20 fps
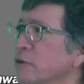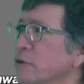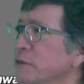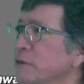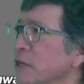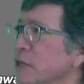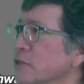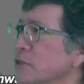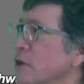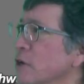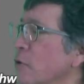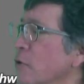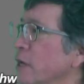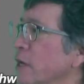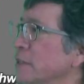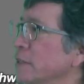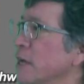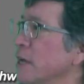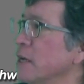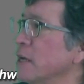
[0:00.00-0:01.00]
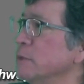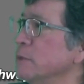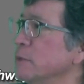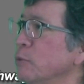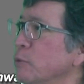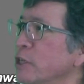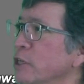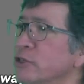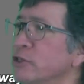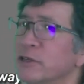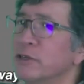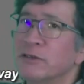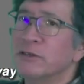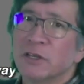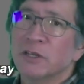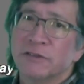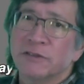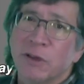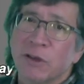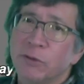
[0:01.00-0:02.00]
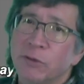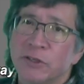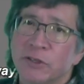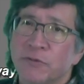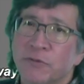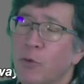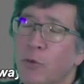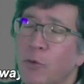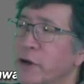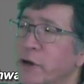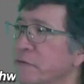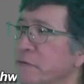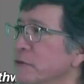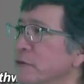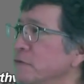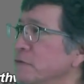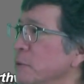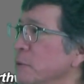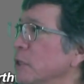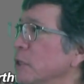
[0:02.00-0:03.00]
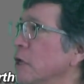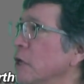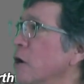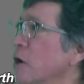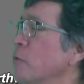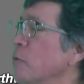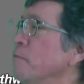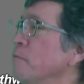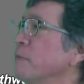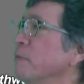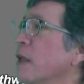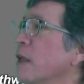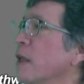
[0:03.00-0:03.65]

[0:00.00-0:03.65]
drifting snow, and at times wind chills as cold as 40, 50 below.